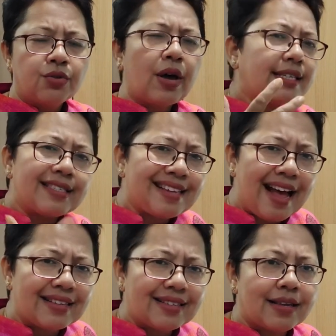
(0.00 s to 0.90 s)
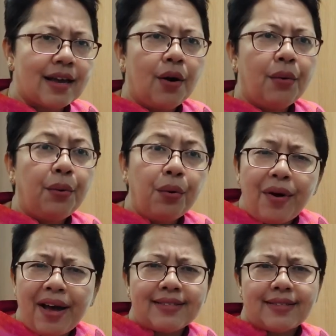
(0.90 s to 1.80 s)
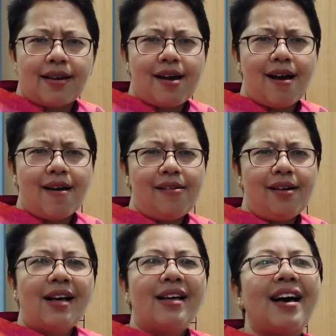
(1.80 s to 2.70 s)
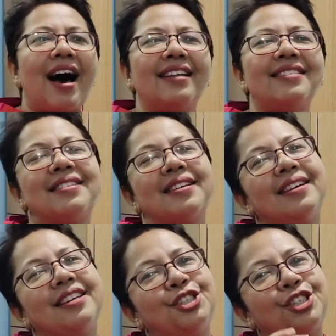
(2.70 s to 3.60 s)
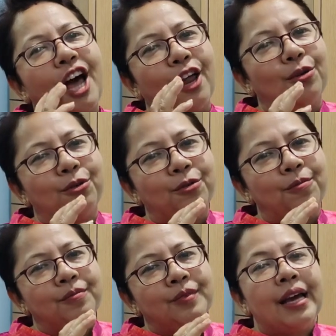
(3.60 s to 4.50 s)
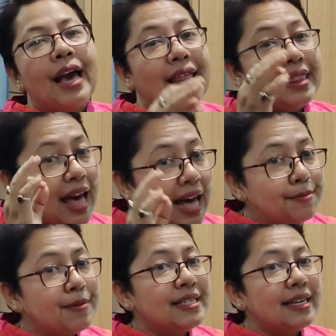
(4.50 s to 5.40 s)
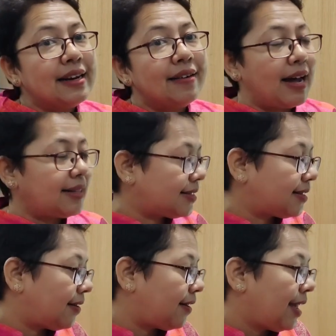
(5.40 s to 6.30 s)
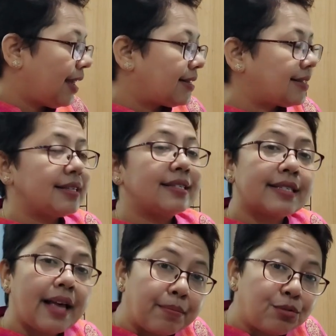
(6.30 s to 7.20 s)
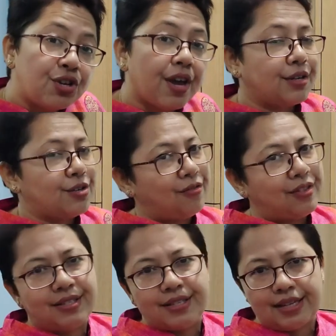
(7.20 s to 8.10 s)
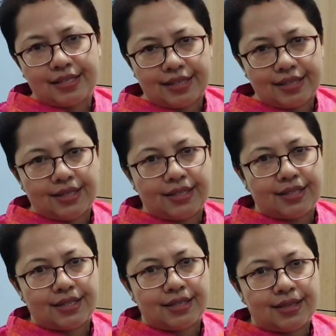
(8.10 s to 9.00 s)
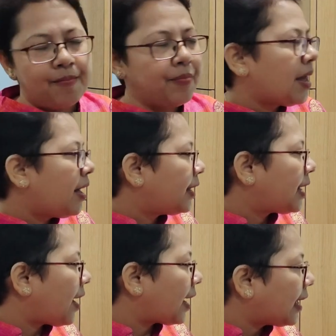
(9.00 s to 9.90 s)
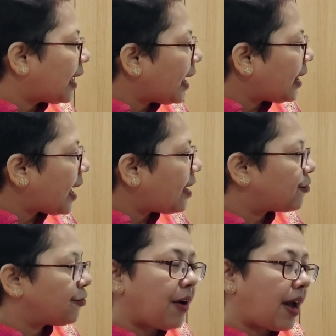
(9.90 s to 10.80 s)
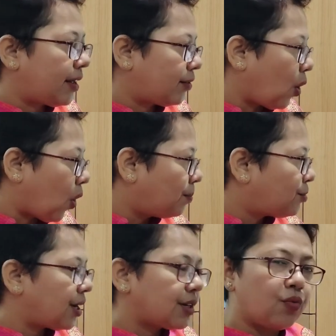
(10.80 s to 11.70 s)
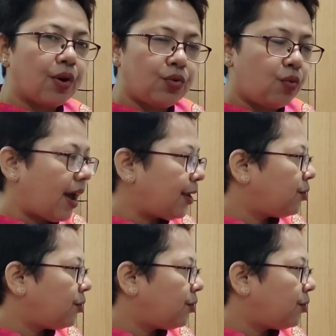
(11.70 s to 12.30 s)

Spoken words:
So I just ask, who has a car? The answer is Shalu. And that particular answer is the subject of the sentence. Now again I have to find out the object. What do?